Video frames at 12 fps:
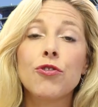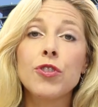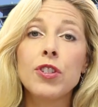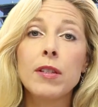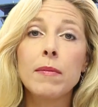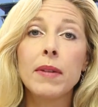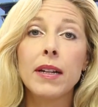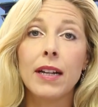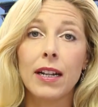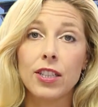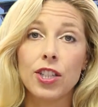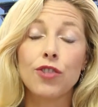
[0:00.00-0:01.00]
Jerusalem
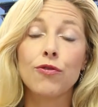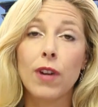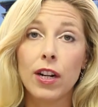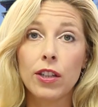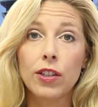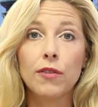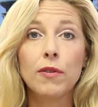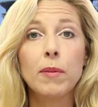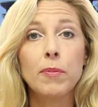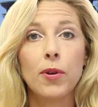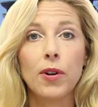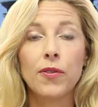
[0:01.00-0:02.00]
Connection Red Alert
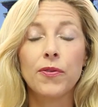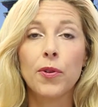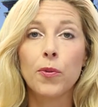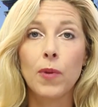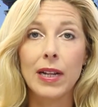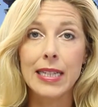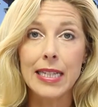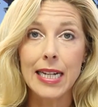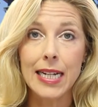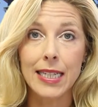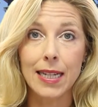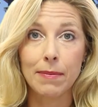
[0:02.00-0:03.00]
Report for
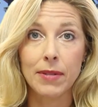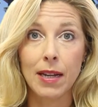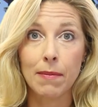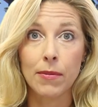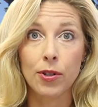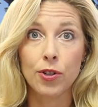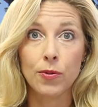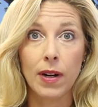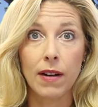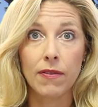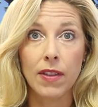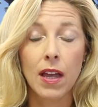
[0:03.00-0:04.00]
Wednesday, September
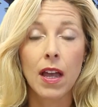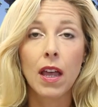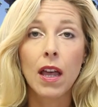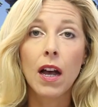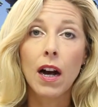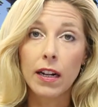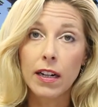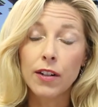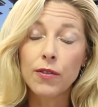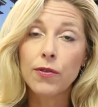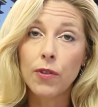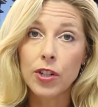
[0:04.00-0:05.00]
12th. An
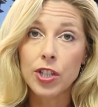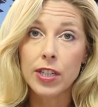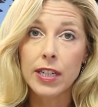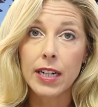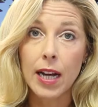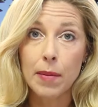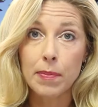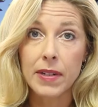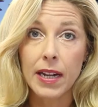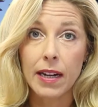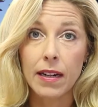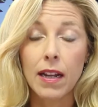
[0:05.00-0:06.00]
unfortunate
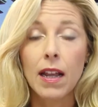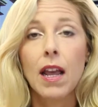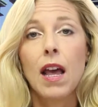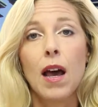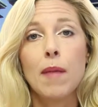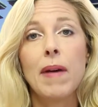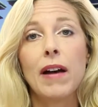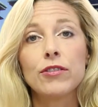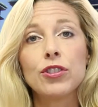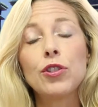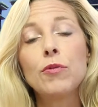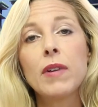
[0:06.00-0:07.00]
update.
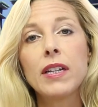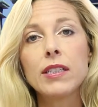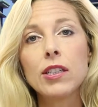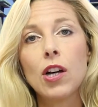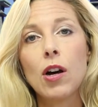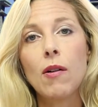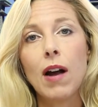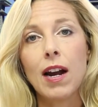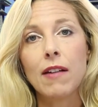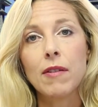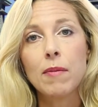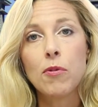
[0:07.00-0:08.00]
About 2 weeks ago,
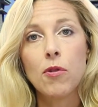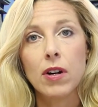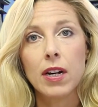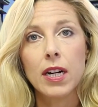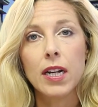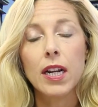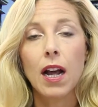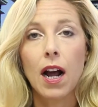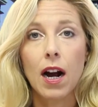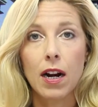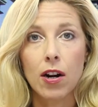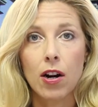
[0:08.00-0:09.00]
I reported
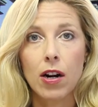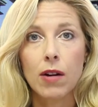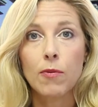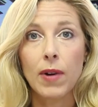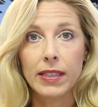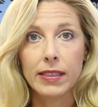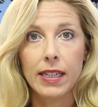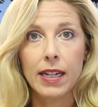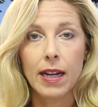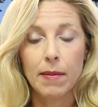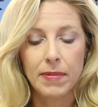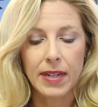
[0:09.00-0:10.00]
on our
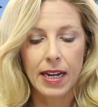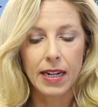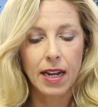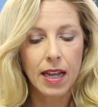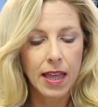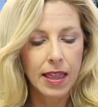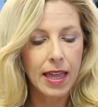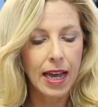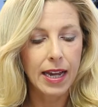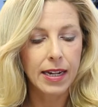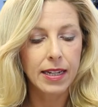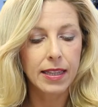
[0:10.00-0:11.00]
Wednesday update
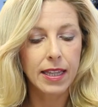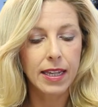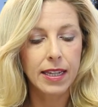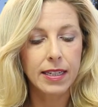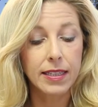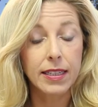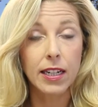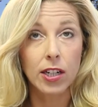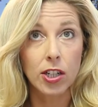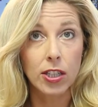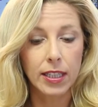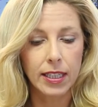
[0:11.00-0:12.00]
that the
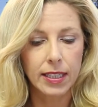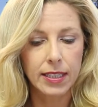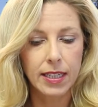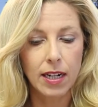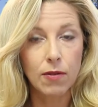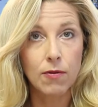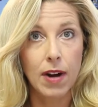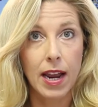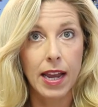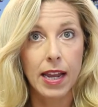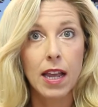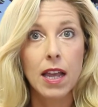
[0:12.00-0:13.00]
singer Lena Del
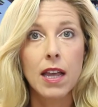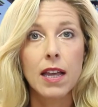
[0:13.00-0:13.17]
Rey